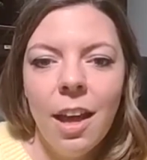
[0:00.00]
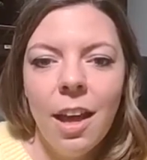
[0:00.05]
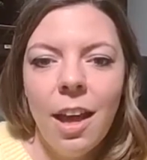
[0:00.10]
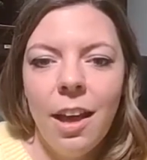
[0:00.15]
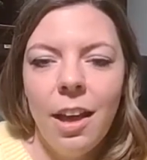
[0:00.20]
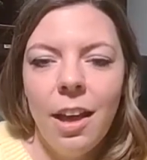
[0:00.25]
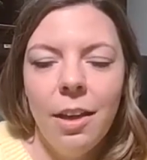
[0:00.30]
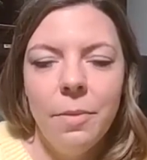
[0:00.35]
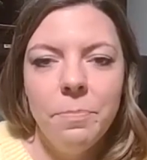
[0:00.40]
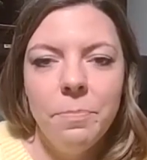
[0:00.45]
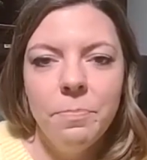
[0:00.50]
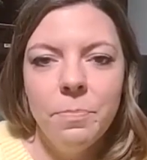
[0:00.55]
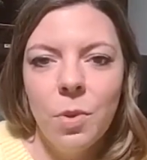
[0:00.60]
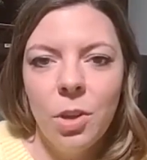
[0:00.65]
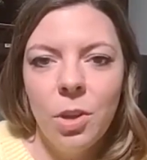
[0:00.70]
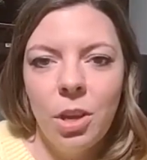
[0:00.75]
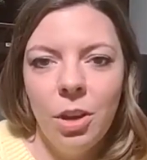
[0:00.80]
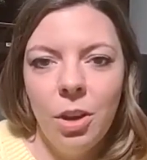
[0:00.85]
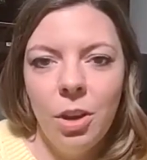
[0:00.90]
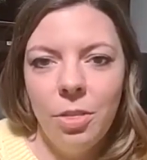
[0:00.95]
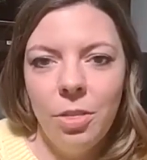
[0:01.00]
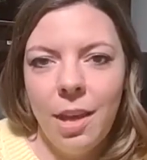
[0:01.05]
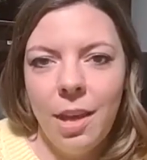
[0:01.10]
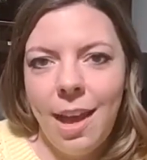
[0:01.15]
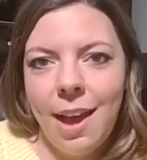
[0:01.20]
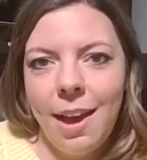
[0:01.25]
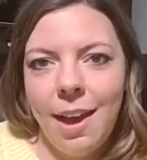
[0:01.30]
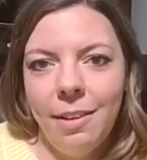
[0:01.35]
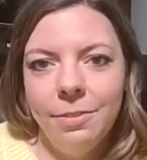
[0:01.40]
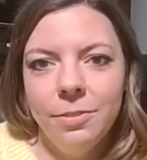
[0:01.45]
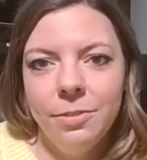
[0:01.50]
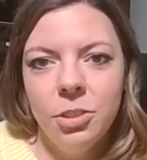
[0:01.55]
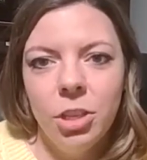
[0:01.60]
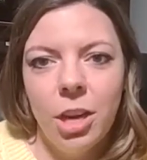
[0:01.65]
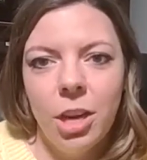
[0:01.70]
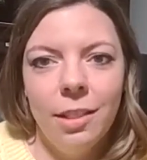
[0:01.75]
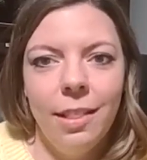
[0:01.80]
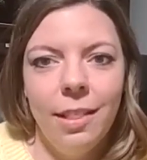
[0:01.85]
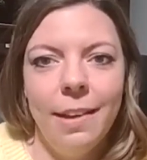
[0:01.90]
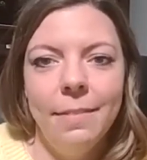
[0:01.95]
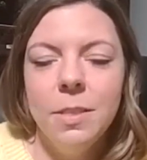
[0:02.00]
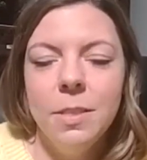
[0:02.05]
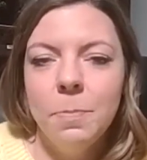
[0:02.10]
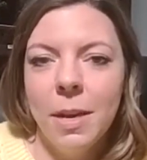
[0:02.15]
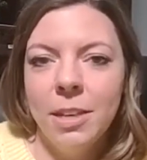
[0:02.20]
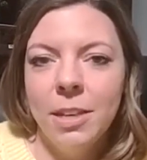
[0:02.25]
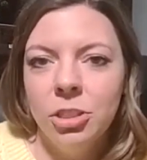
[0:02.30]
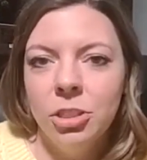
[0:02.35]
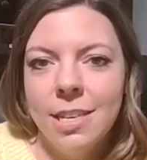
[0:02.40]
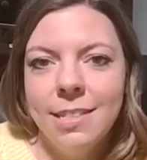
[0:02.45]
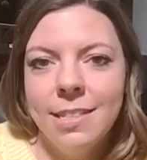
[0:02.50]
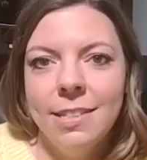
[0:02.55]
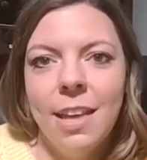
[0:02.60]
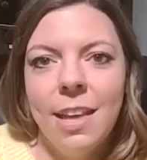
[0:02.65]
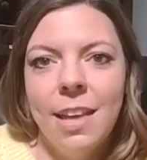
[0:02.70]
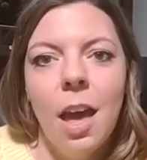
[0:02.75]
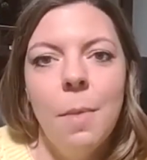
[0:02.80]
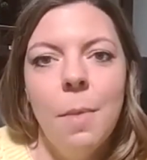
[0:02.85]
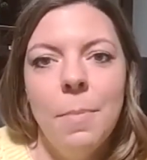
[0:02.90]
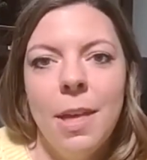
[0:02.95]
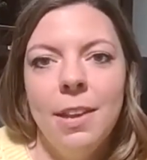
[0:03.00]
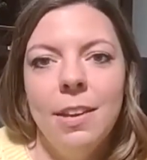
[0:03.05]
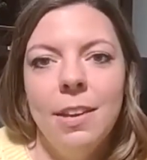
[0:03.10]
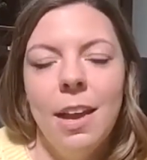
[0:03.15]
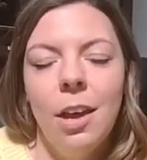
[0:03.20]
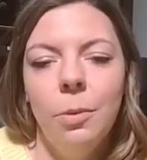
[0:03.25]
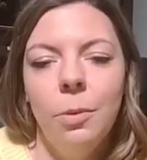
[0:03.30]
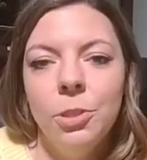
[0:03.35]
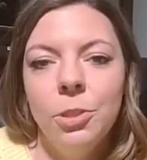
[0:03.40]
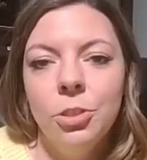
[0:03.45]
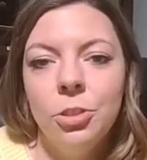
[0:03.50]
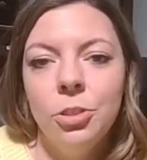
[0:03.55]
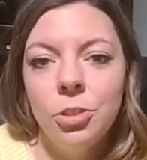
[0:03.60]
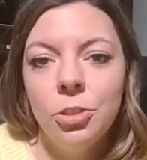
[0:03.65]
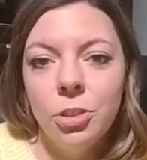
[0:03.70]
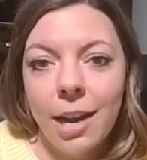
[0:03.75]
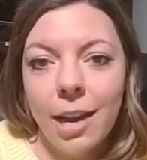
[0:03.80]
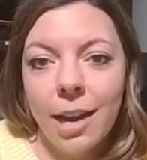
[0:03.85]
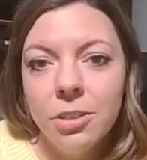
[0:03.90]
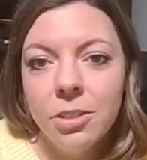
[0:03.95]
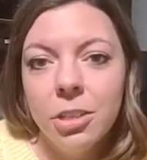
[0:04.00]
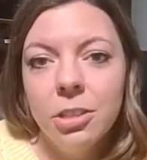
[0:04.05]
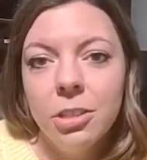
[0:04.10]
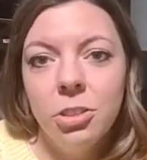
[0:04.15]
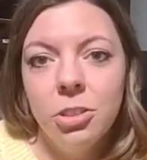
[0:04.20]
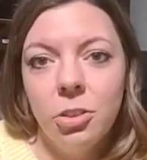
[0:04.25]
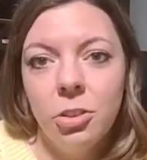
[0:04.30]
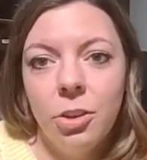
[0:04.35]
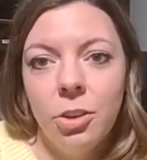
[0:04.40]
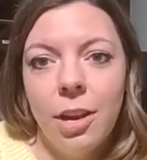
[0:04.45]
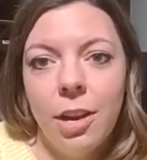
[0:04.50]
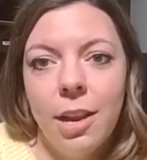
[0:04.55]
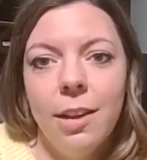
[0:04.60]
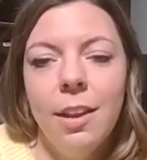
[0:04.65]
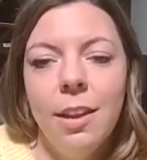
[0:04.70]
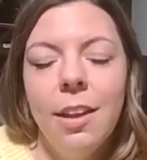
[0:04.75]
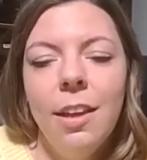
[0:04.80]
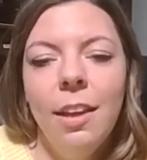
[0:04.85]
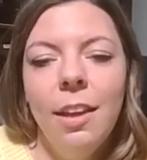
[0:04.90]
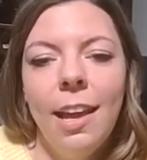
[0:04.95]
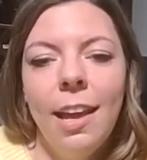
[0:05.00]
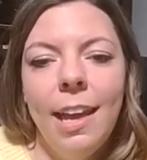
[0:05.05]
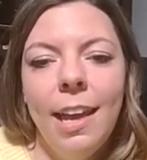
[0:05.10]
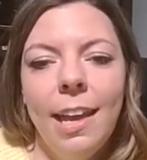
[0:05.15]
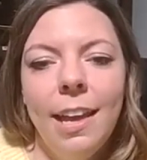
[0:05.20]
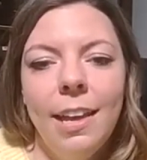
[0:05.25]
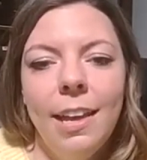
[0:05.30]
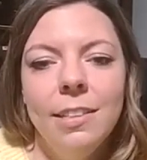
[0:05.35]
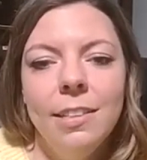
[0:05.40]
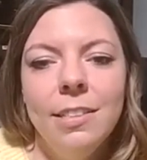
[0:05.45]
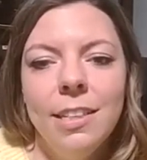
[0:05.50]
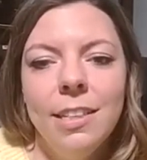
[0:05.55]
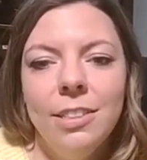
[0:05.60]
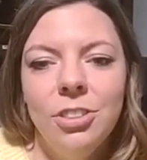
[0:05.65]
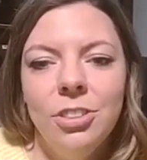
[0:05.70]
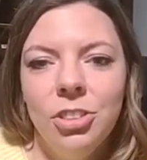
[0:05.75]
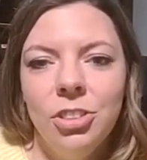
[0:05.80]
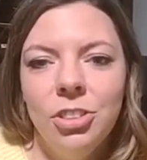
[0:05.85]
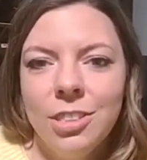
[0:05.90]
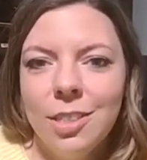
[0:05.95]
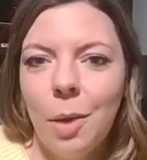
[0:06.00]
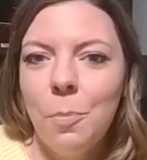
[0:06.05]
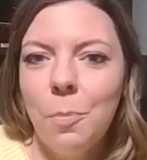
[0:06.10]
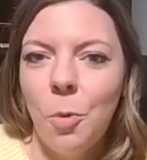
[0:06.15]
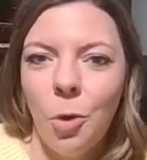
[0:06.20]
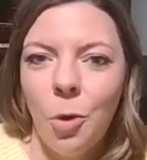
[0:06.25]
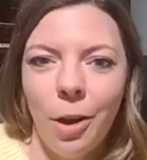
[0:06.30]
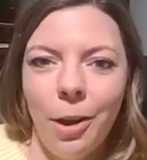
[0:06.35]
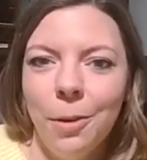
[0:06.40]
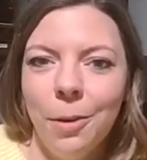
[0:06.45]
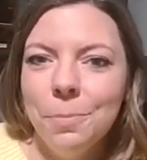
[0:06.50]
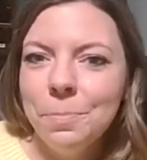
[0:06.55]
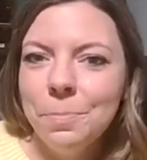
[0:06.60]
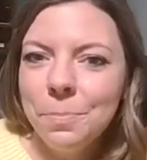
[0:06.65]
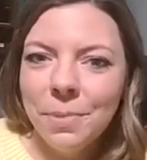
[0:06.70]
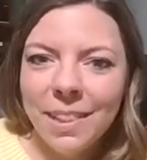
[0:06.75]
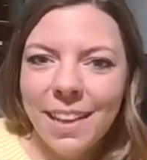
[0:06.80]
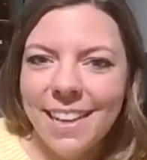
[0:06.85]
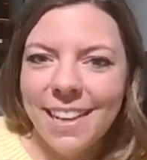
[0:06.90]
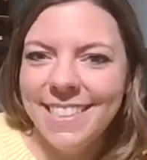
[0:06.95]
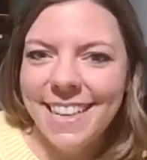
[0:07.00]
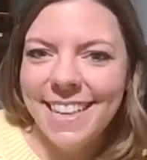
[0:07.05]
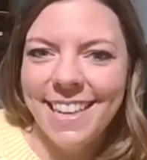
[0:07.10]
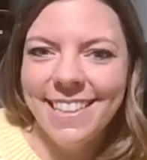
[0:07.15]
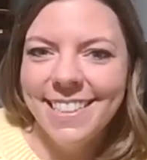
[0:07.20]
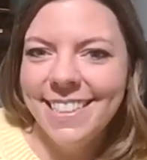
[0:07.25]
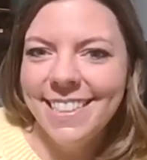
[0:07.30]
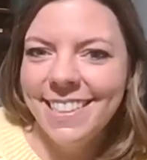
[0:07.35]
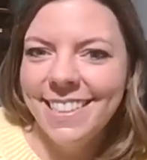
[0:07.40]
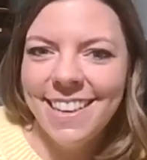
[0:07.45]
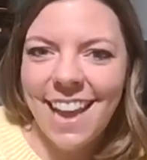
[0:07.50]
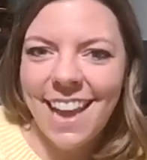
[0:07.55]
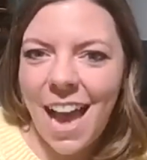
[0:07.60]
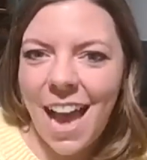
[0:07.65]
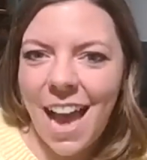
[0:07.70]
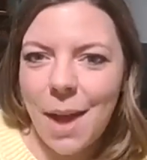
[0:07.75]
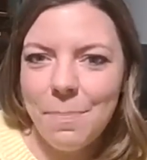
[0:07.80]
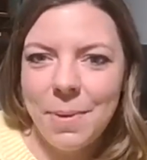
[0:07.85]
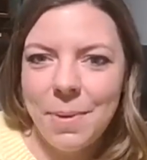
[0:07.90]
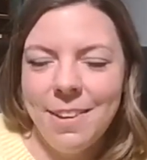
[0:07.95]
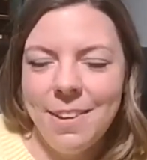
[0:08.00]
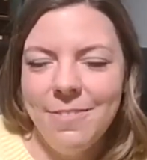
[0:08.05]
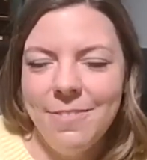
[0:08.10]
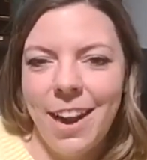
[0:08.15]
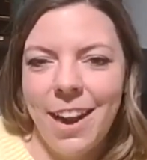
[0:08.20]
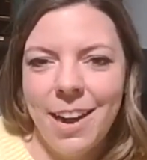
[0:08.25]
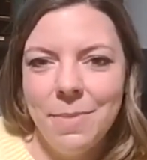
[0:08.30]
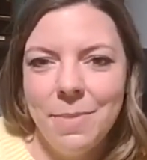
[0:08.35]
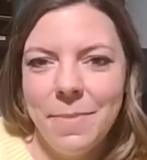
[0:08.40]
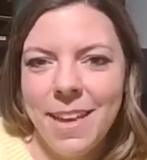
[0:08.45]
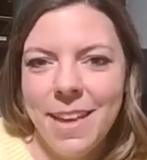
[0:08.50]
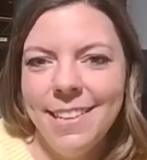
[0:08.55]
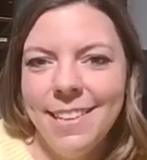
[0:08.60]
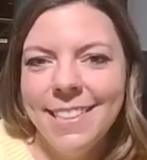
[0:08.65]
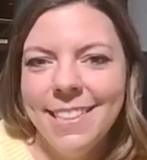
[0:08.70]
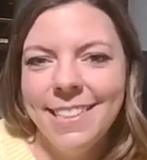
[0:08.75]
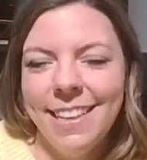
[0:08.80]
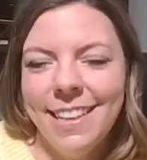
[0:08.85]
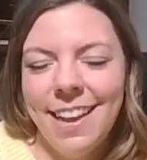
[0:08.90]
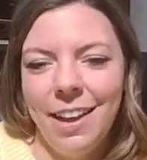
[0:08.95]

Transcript: They have child life specialists that come in to help distract your children, and it's just a more pleasant, happy environment.